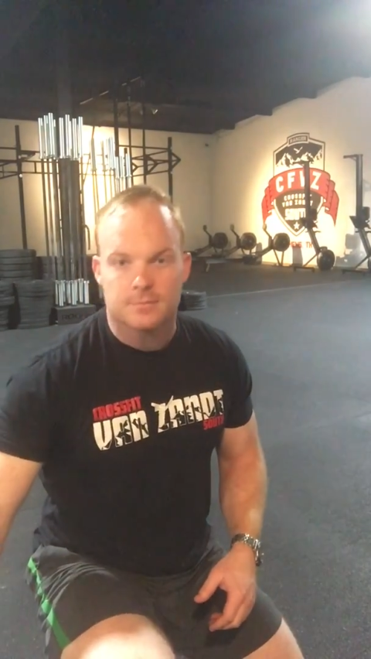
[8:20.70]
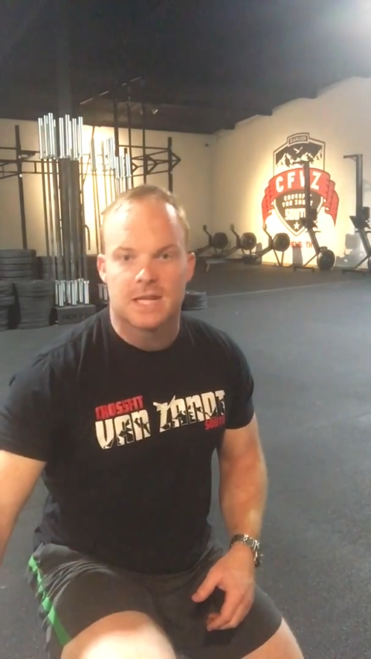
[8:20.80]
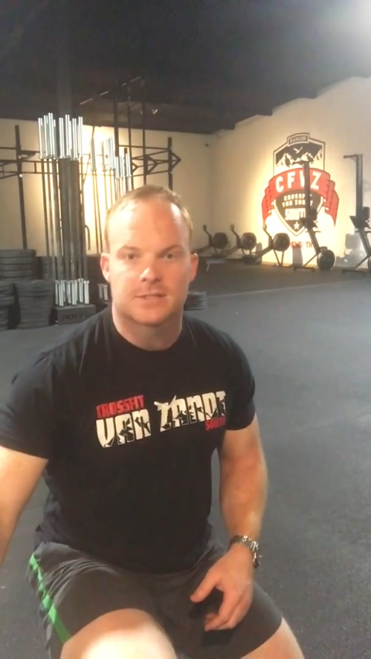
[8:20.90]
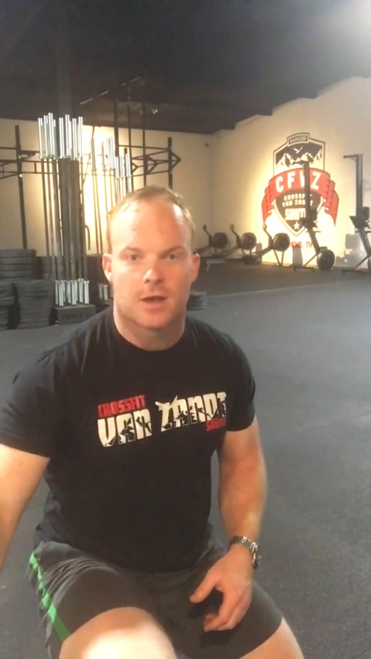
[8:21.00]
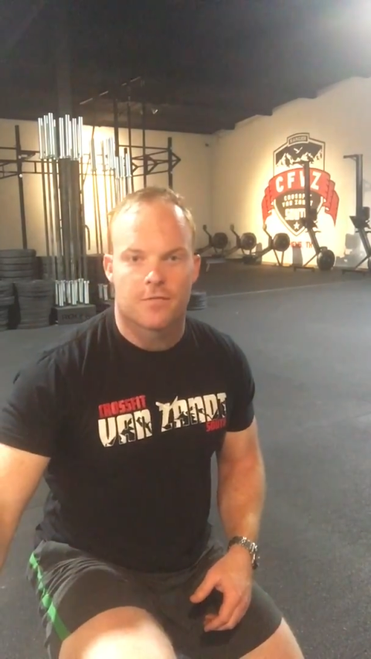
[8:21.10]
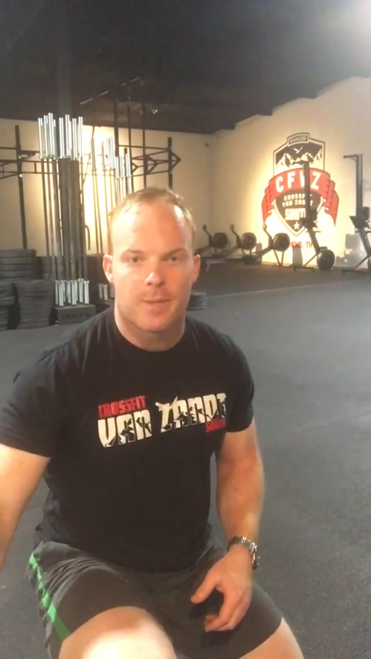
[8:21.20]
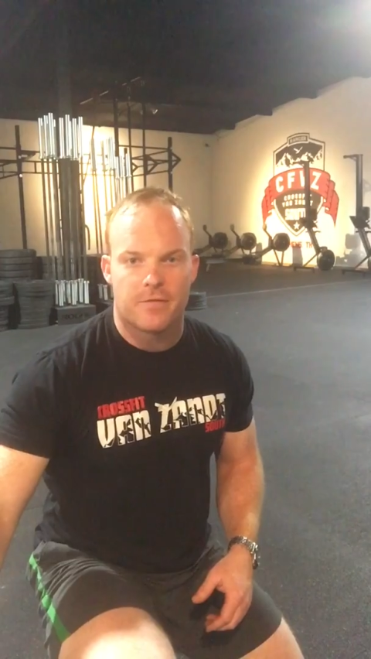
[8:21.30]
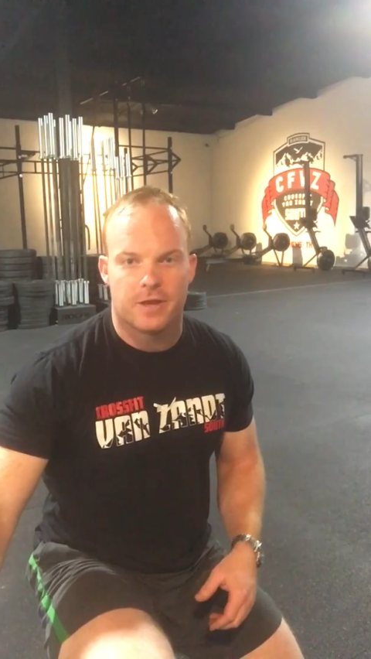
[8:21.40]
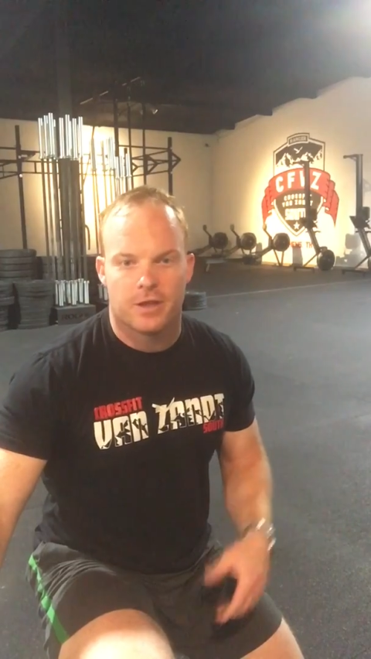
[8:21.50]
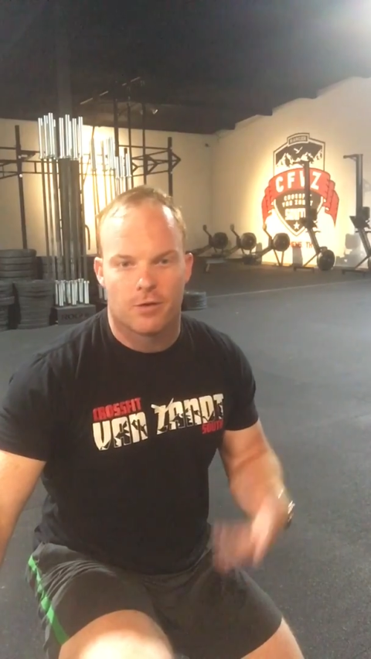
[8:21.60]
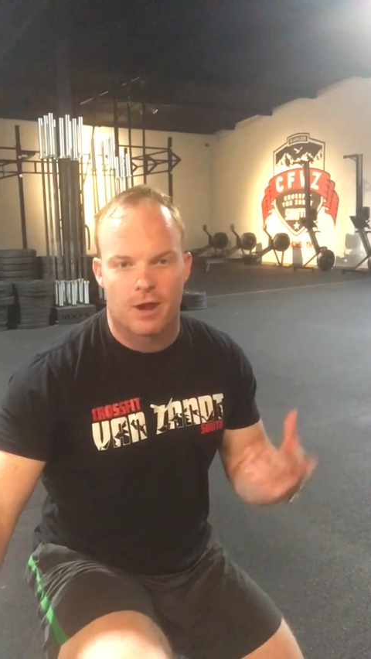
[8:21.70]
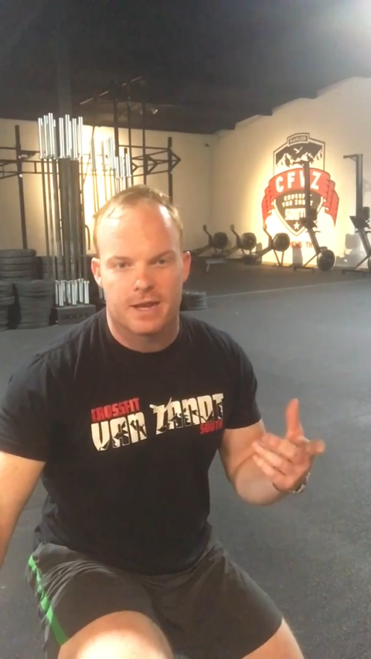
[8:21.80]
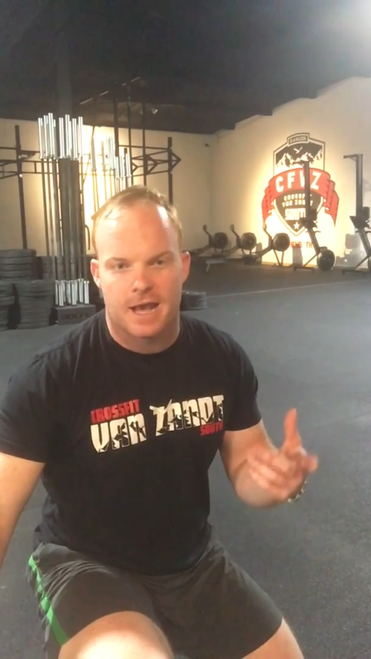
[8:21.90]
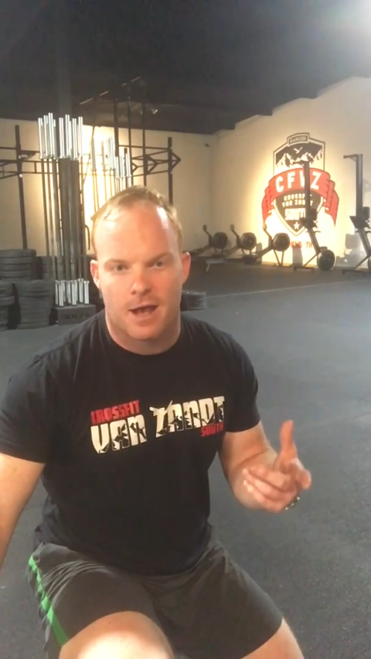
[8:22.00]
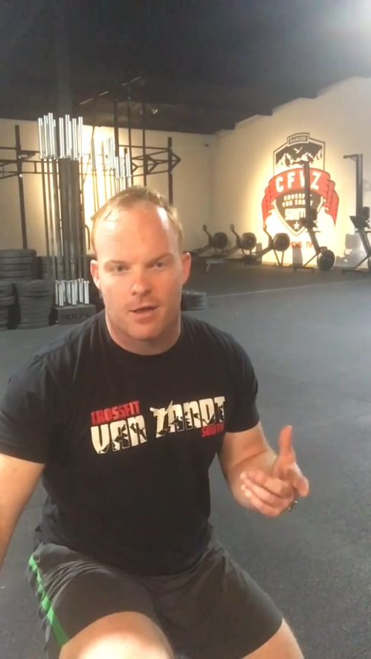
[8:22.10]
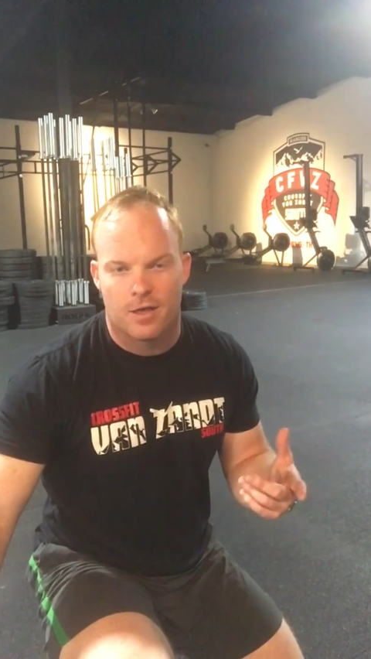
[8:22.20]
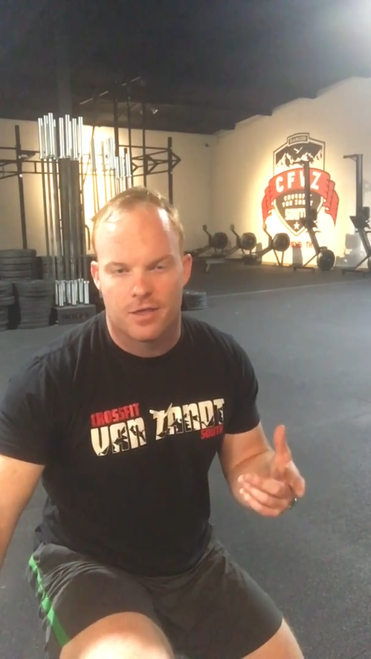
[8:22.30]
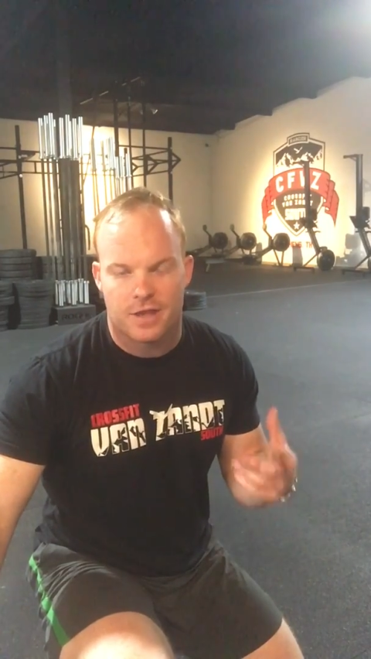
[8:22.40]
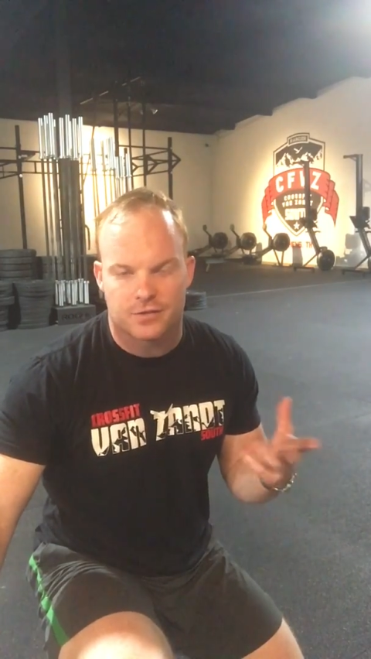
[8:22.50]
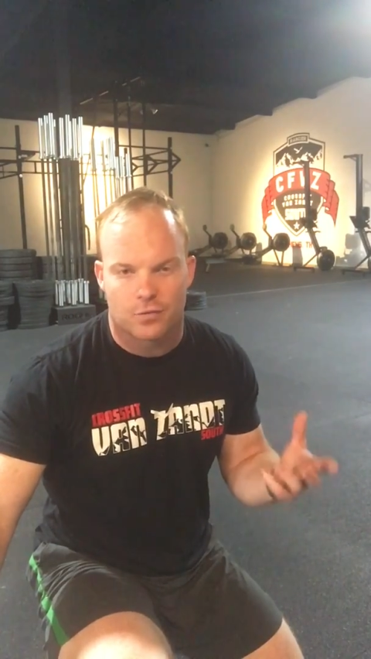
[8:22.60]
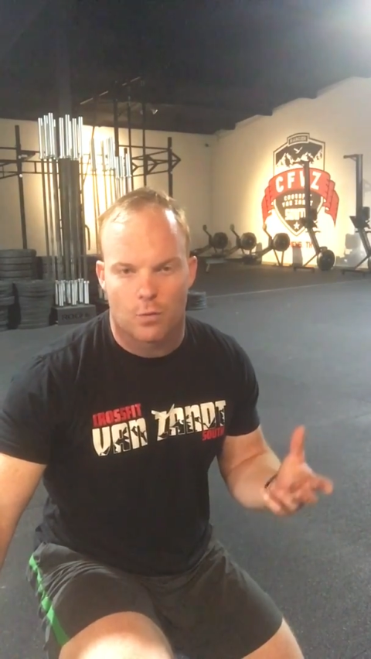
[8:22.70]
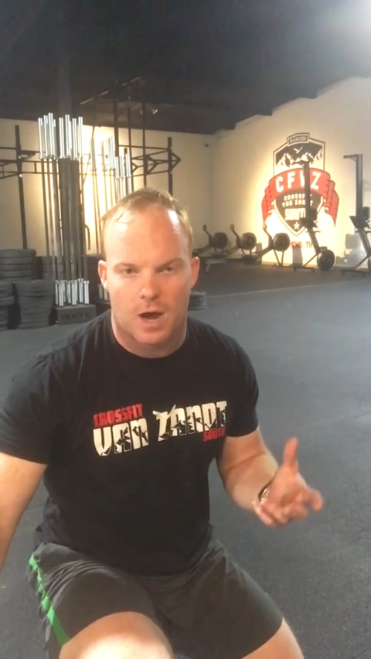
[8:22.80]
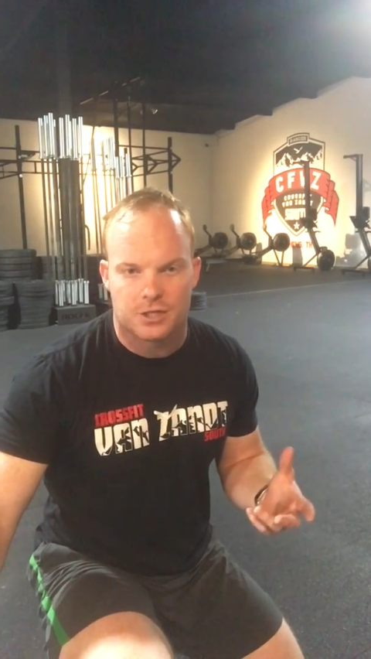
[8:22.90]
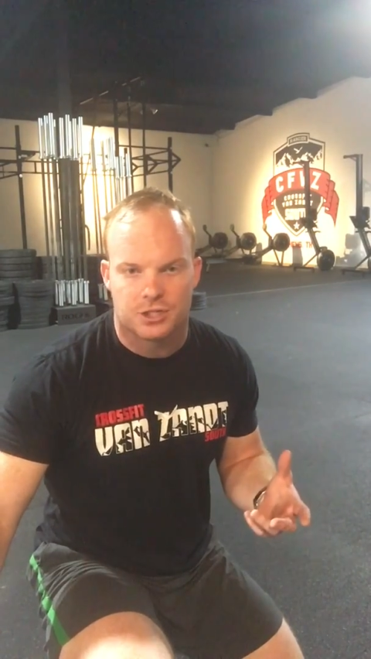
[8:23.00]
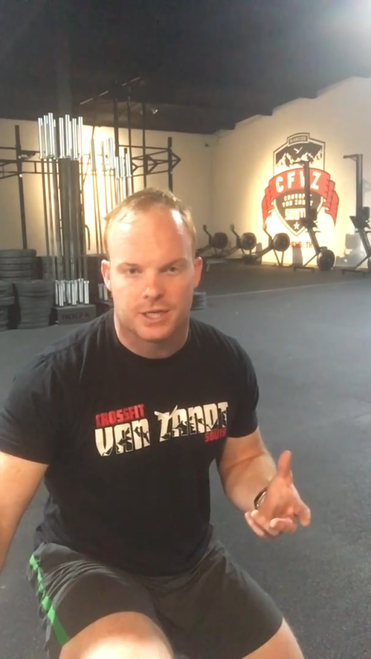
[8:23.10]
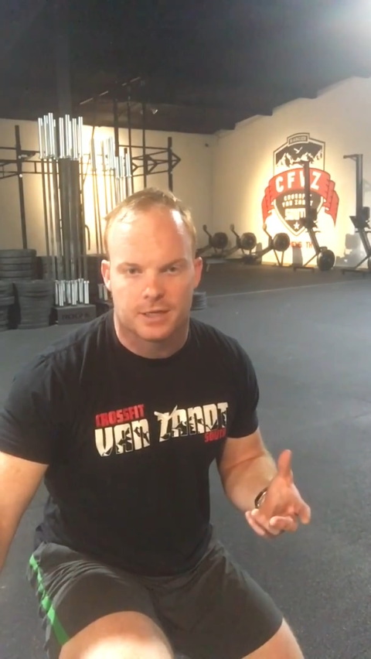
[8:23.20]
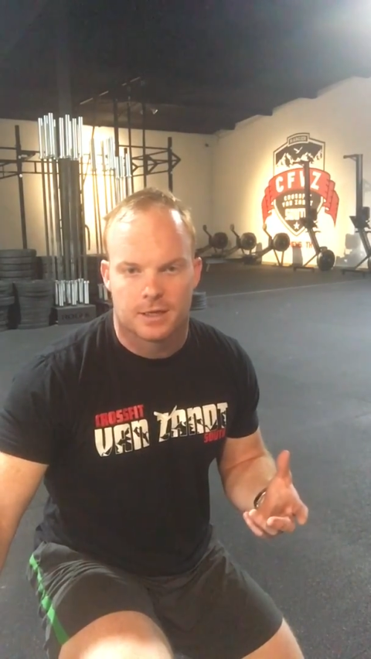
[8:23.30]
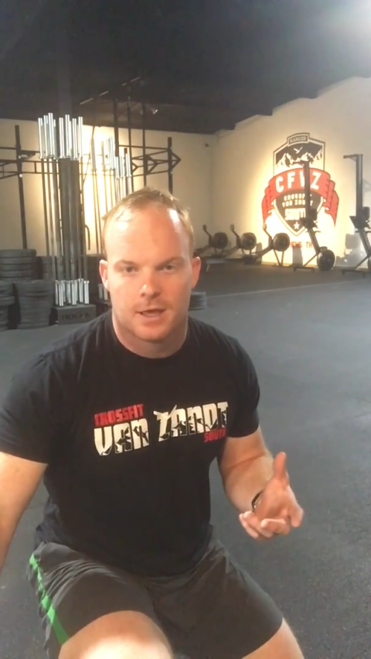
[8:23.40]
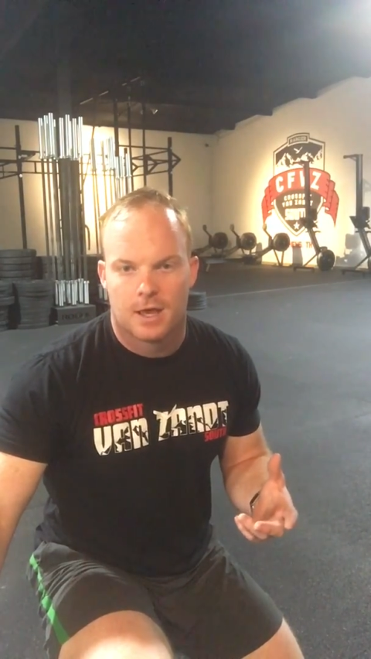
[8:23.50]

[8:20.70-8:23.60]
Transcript: That's all for my video right now. Thanks for watching.